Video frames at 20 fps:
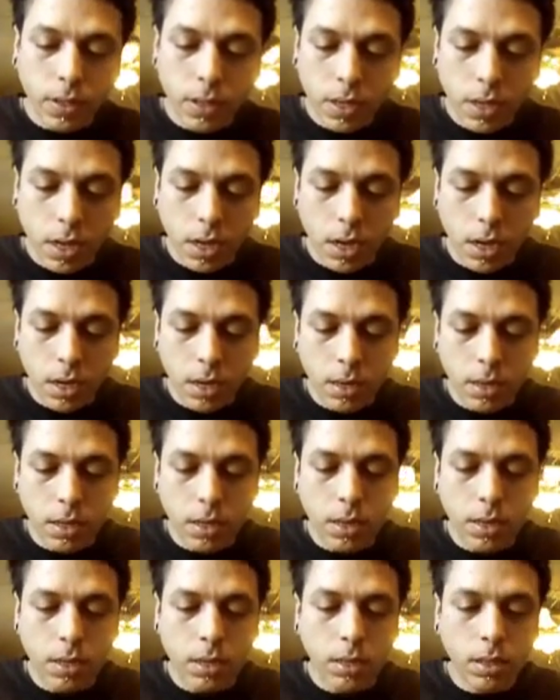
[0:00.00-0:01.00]

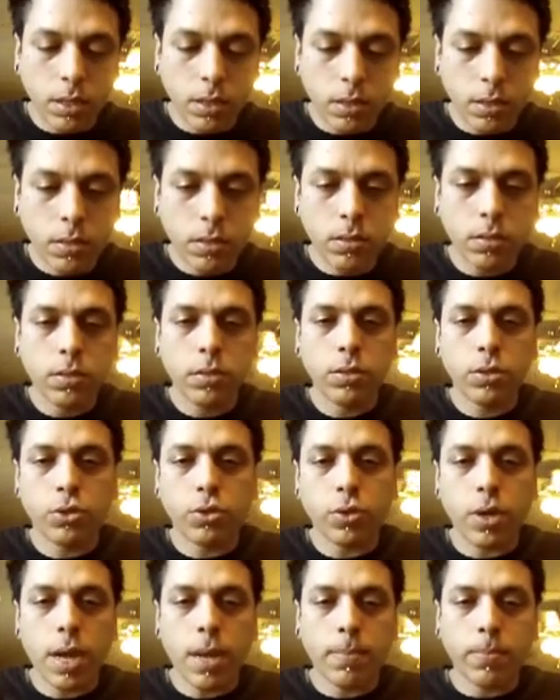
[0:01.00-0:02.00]
Little
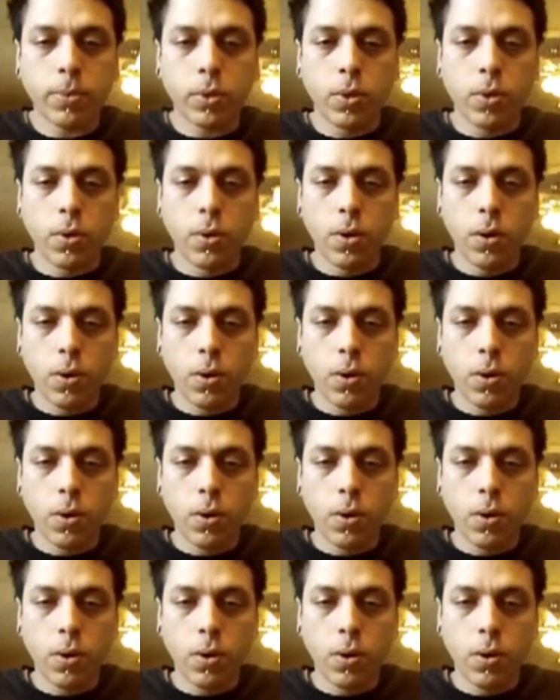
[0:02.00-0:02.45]
trap door